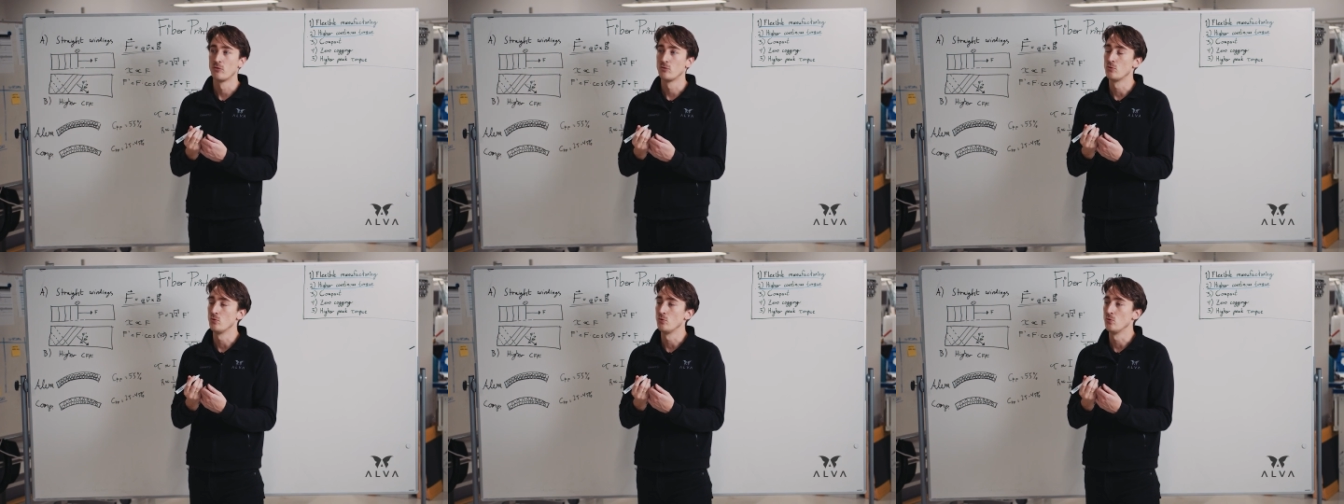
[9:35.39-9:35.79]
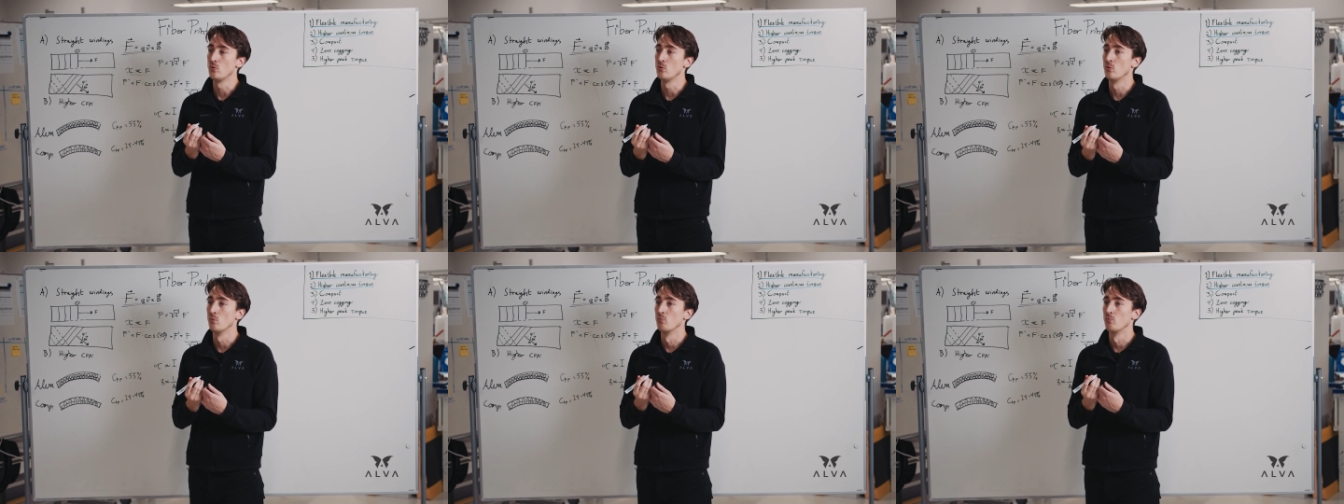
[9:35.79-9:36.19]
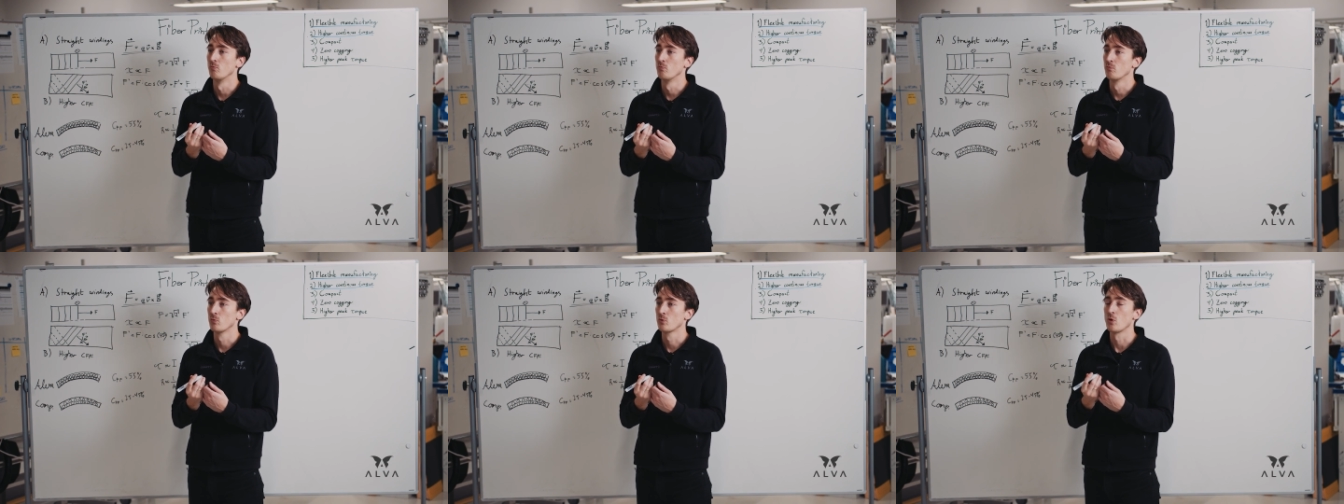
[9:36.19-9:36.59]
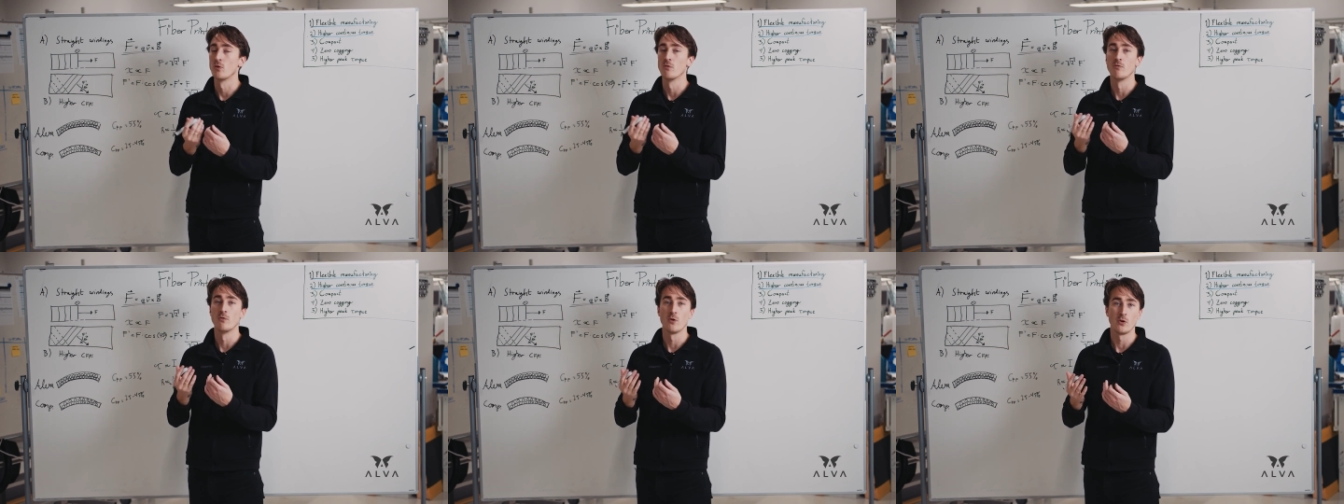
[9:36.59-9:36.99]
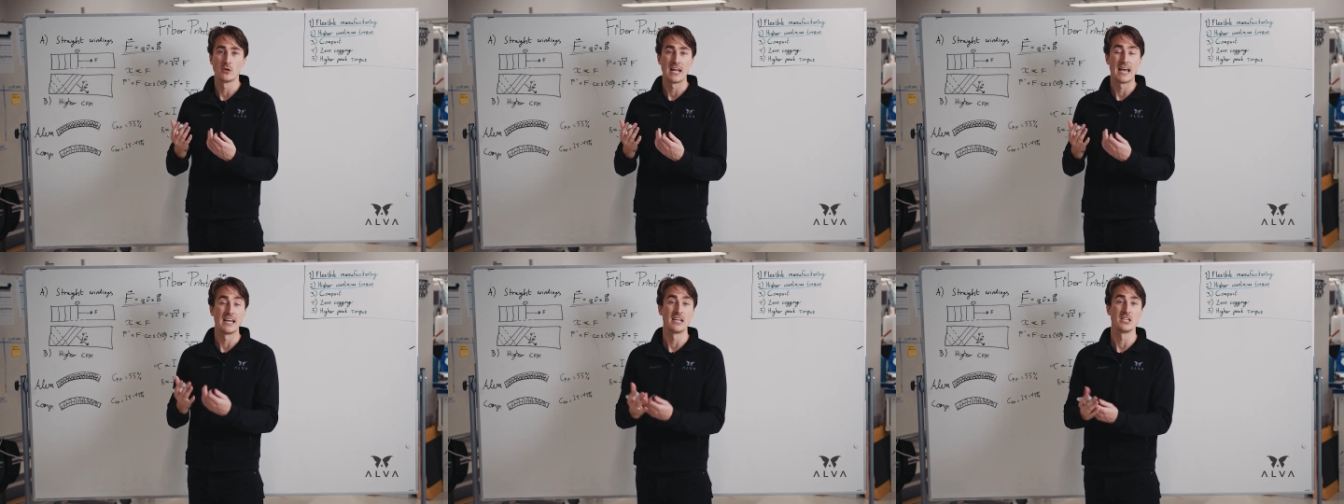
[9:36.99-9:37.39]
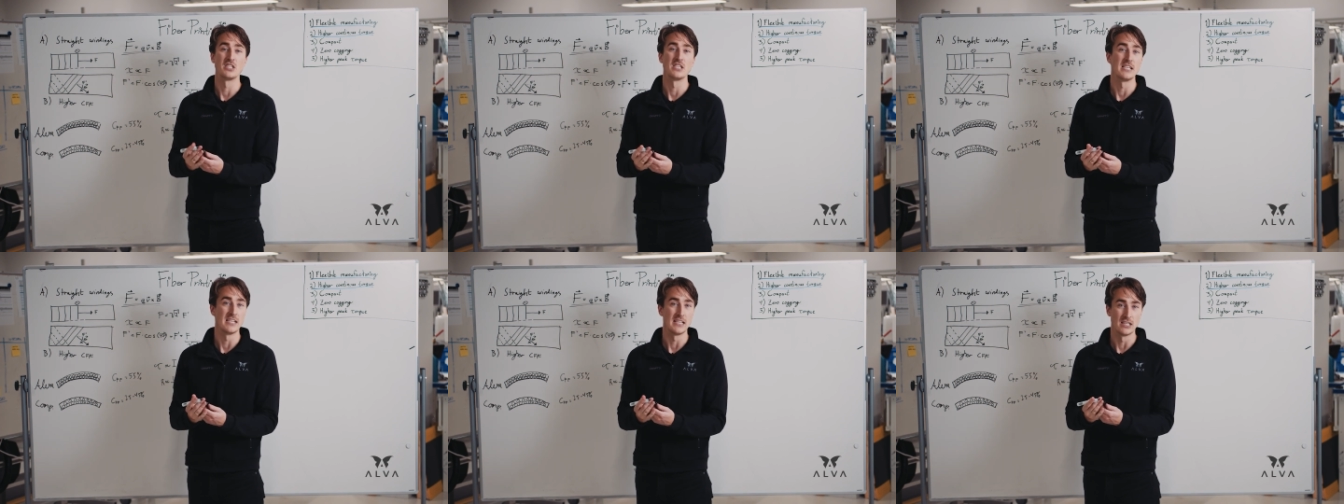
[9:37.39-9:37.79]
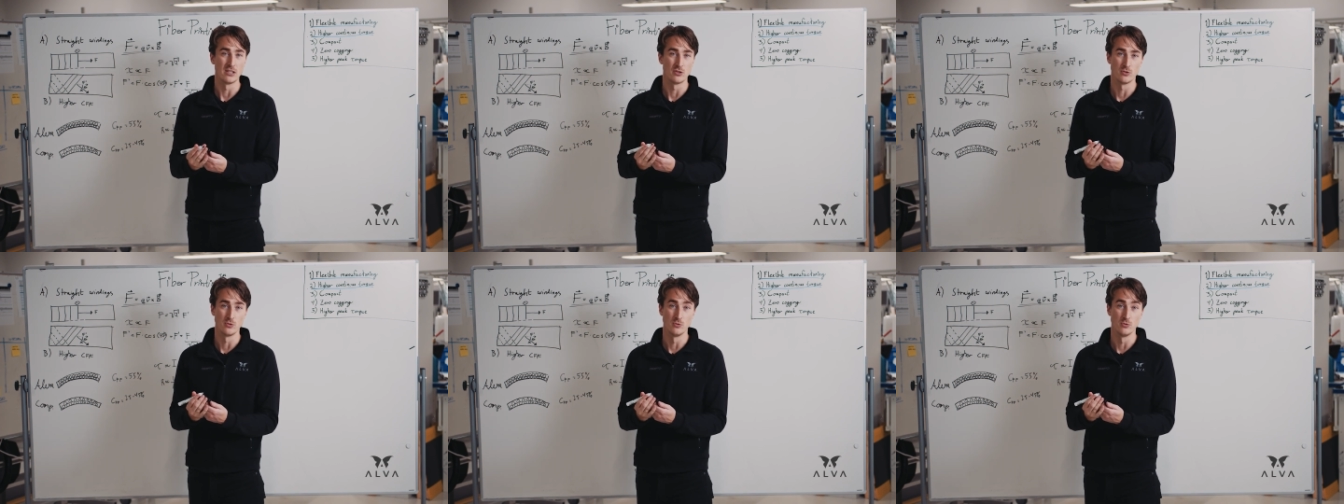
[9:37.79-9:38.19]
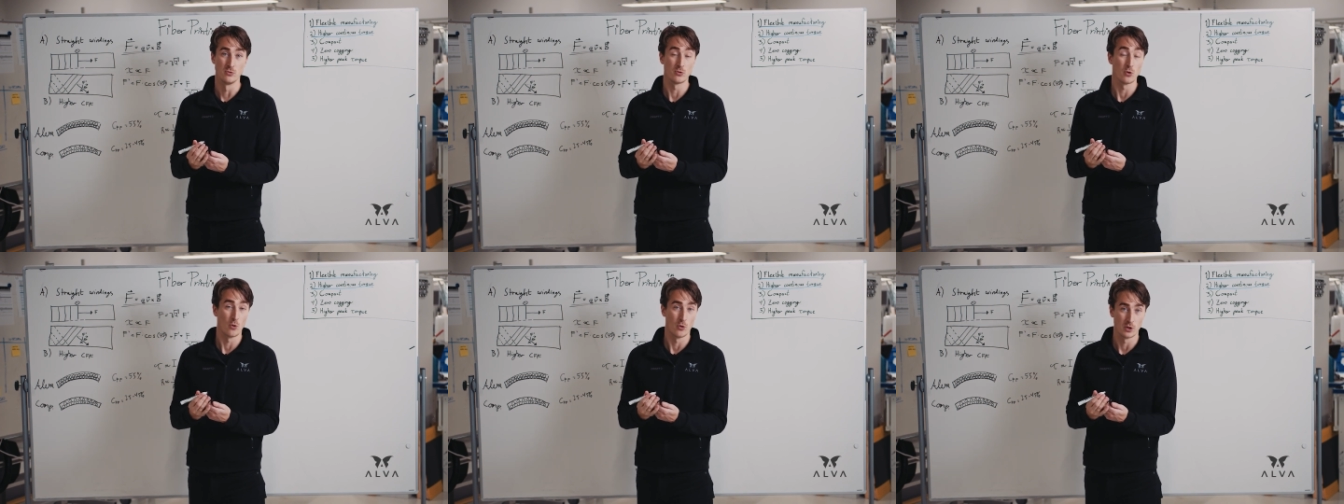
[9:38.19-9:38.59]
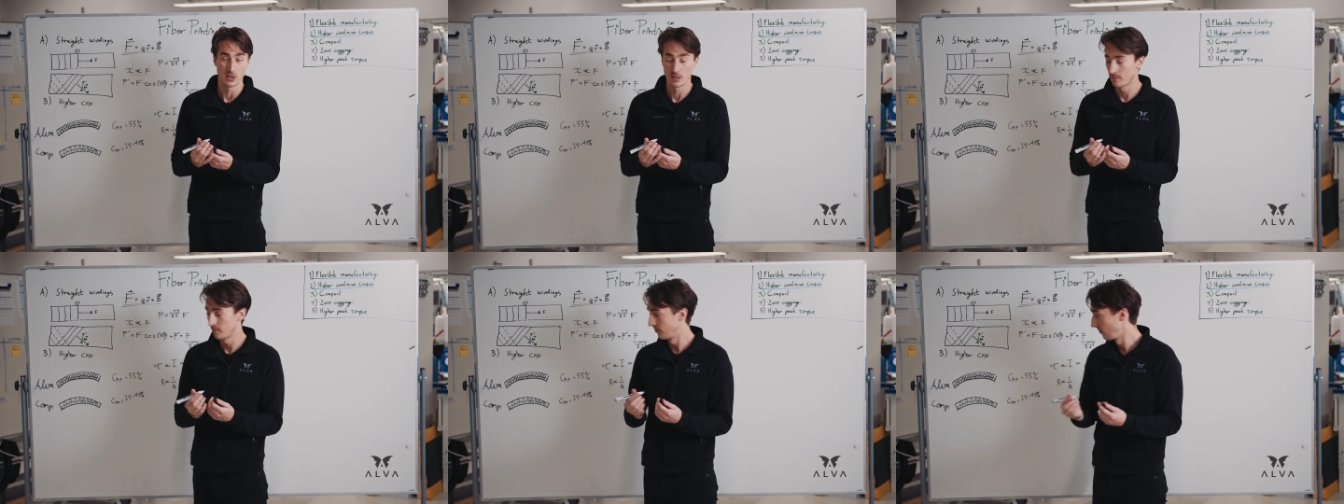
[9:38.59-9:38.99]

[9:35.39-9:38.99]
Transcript: to convert energy into torque.